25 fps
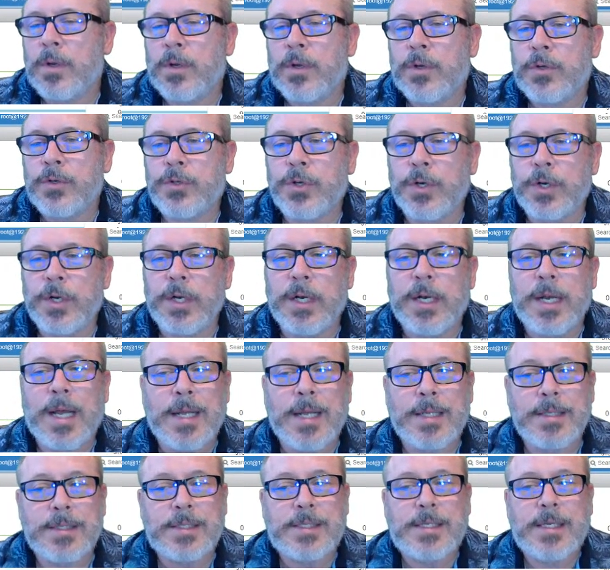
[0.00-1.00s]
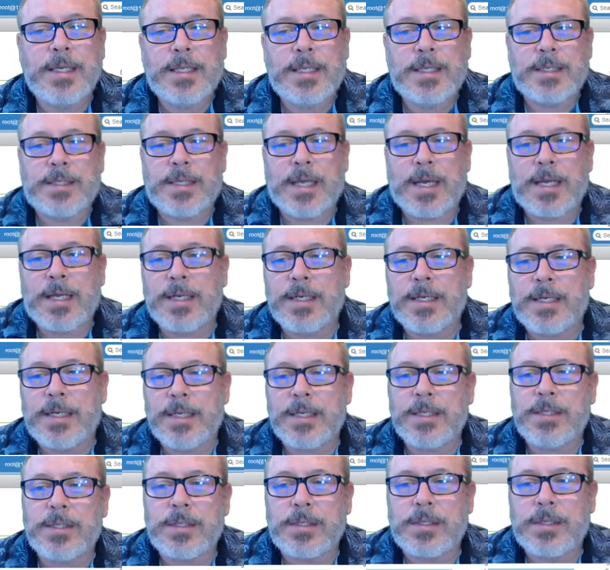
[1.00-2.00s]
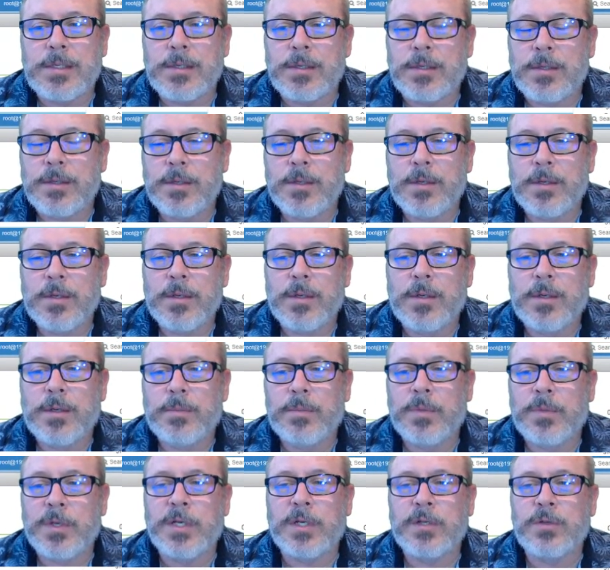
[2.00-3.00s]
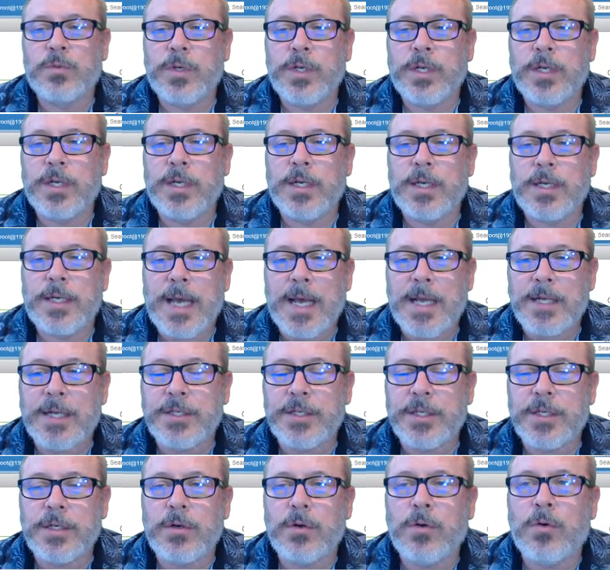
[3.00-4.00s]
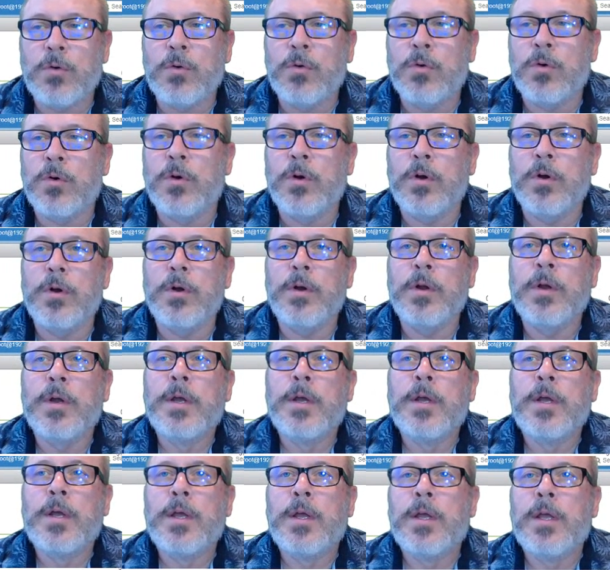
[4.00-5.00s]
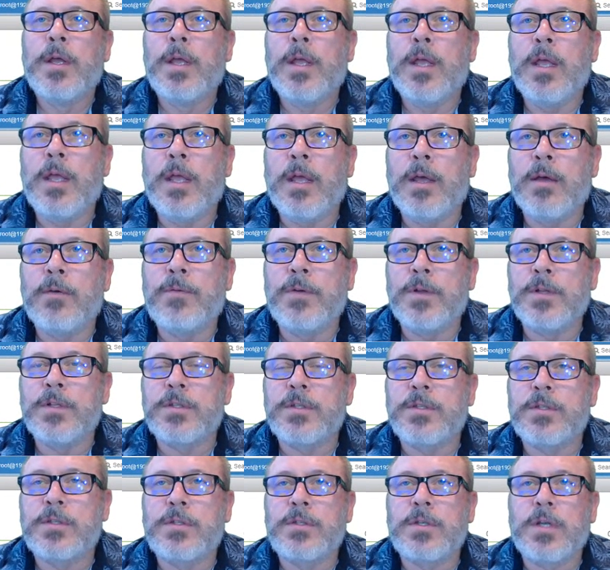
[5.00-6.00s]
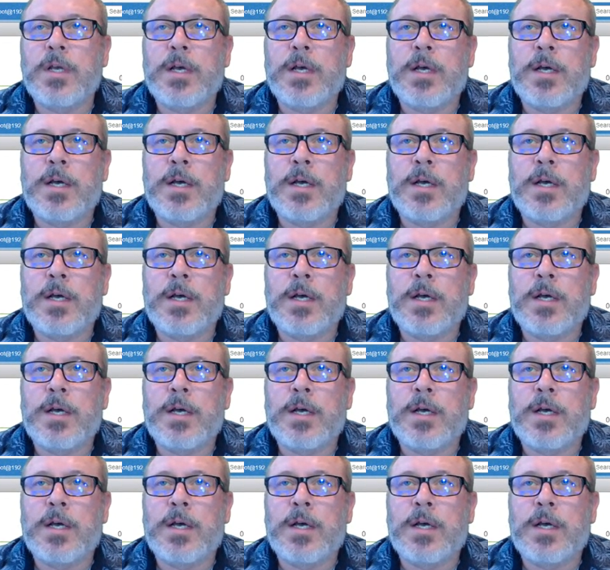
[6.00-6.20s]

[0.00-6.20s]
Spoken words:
Should it not see the second disk because we didn't attach it, or if it's if